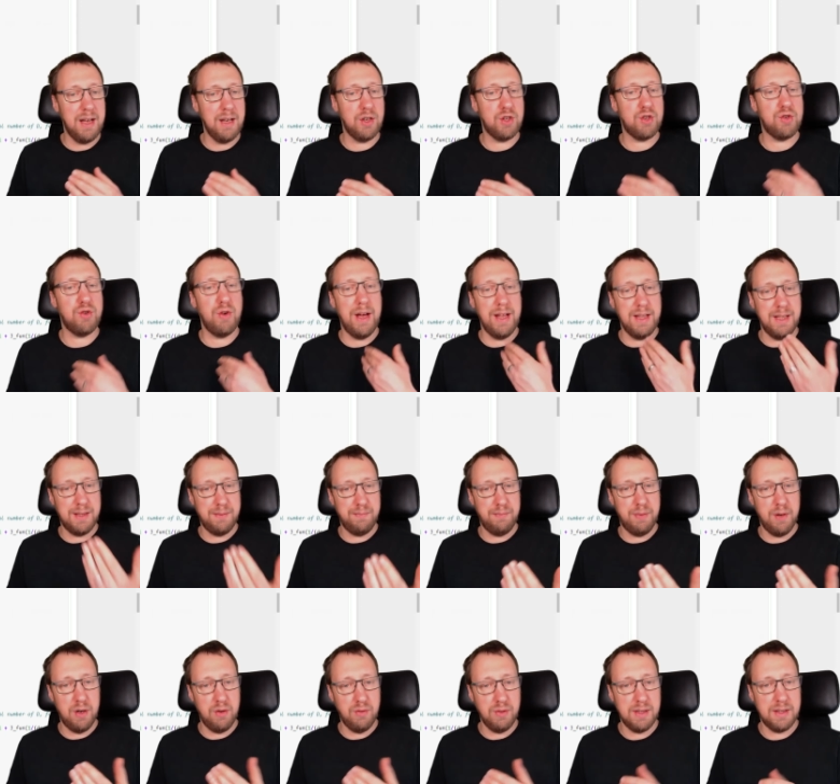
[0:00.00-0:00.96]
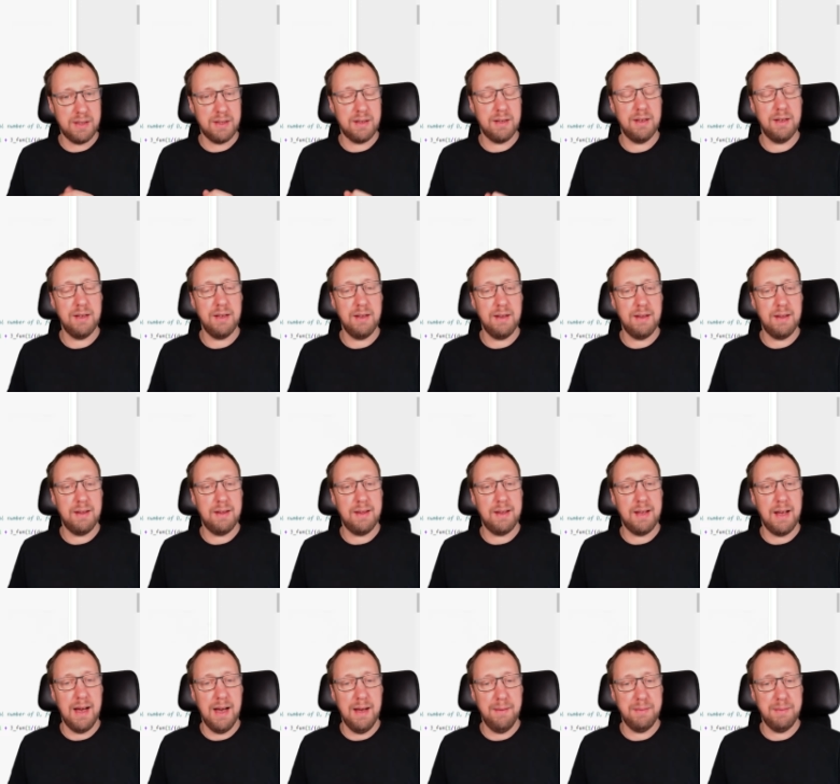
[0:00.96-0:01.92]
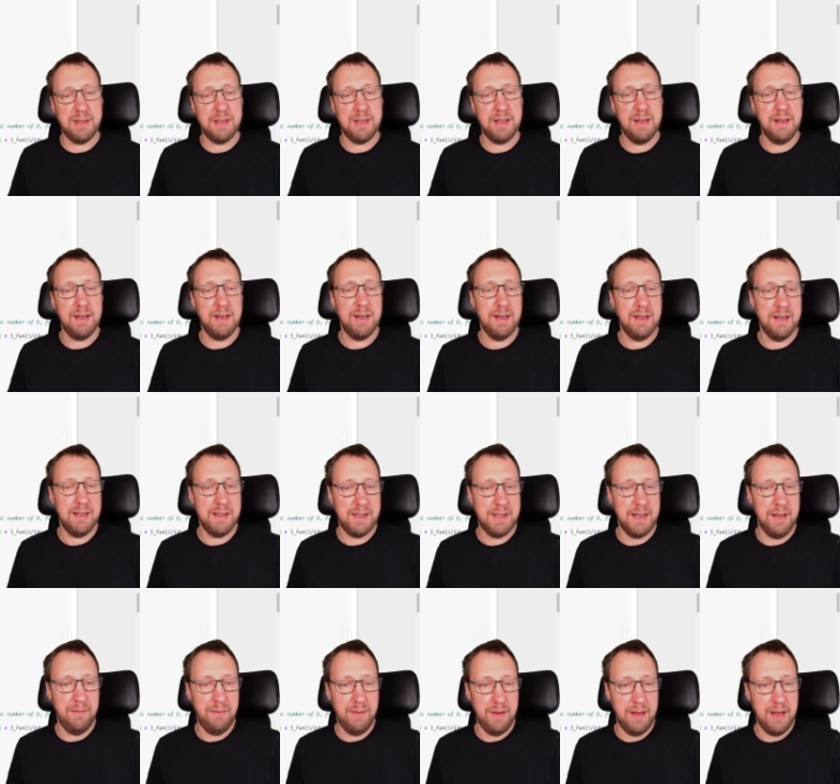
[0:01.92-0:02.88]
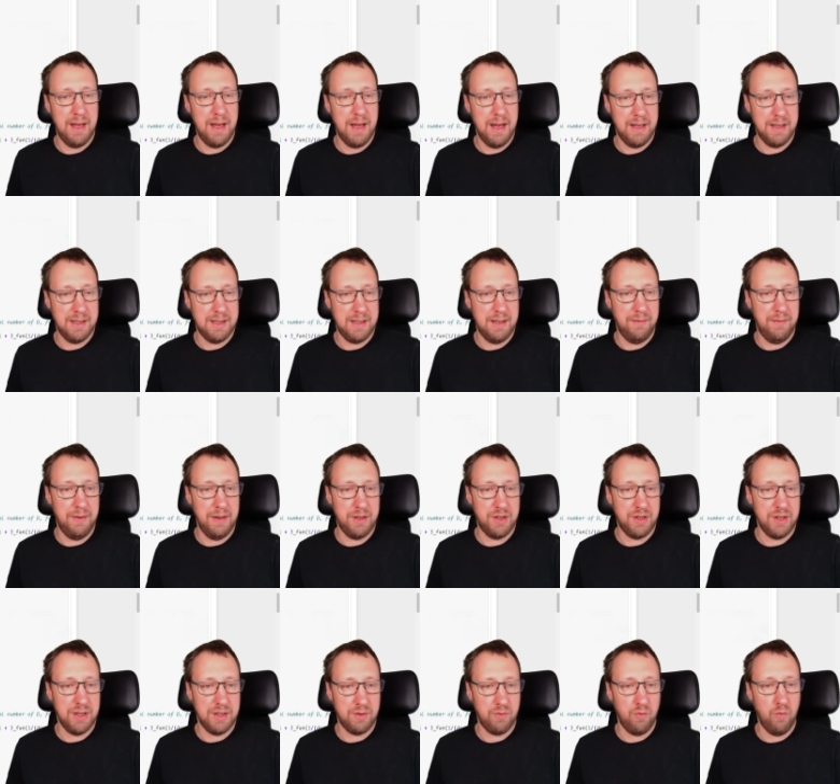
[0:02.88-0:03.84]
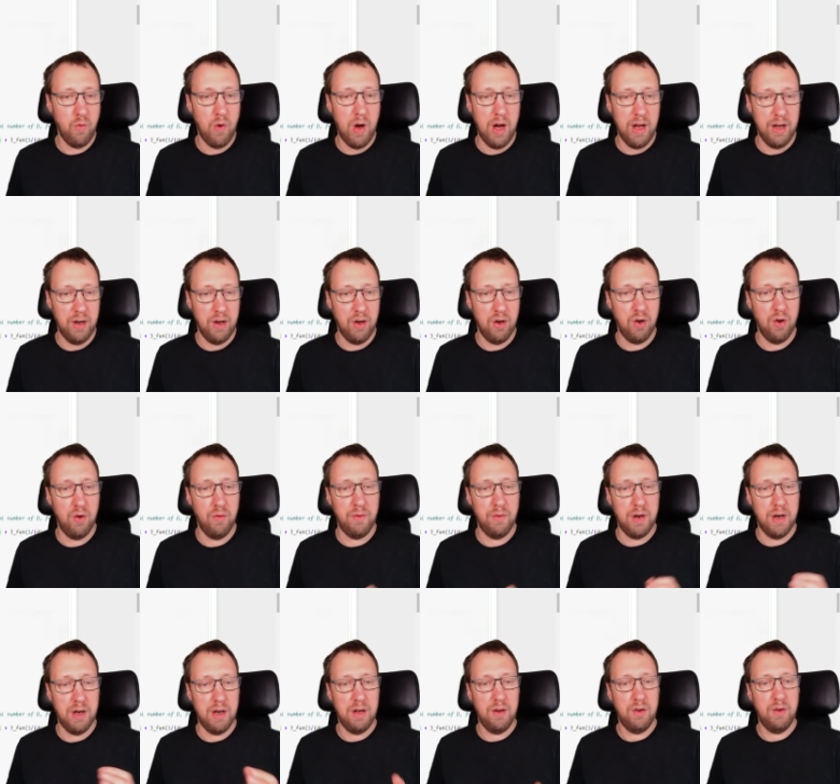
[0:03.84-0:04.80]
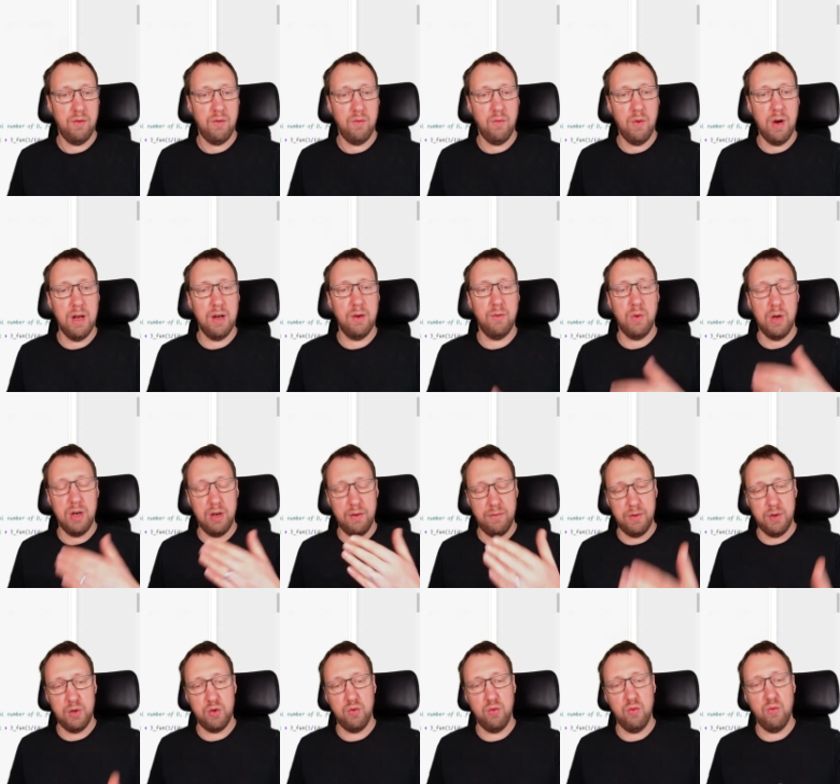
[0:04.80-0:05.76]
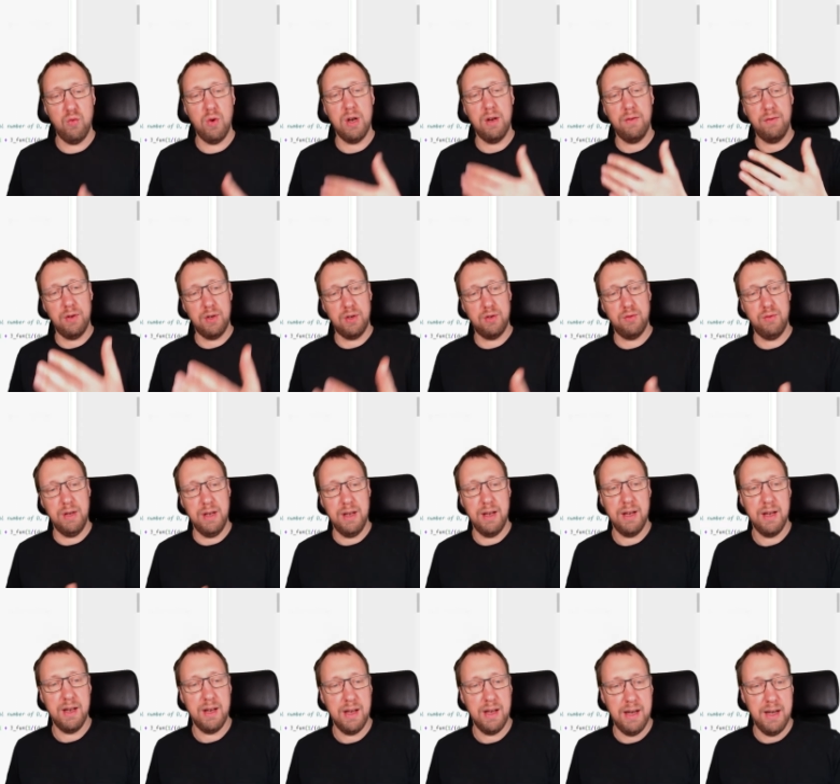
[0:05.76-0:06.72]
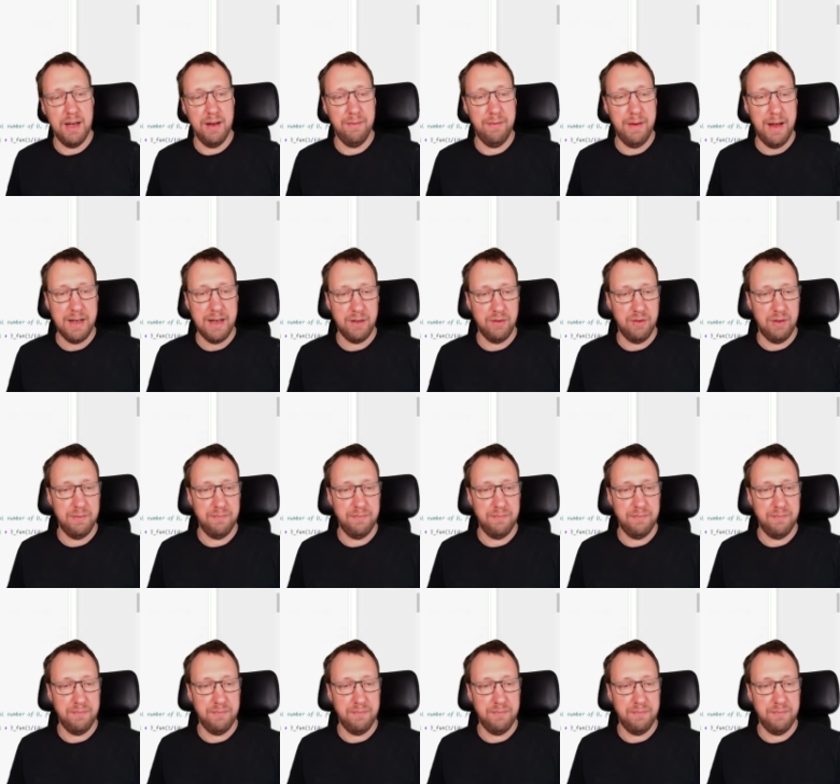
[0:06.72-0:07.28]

transposed times CV, and CV is just 1 over 1, 1 over 2, 1 over 3 in a vector.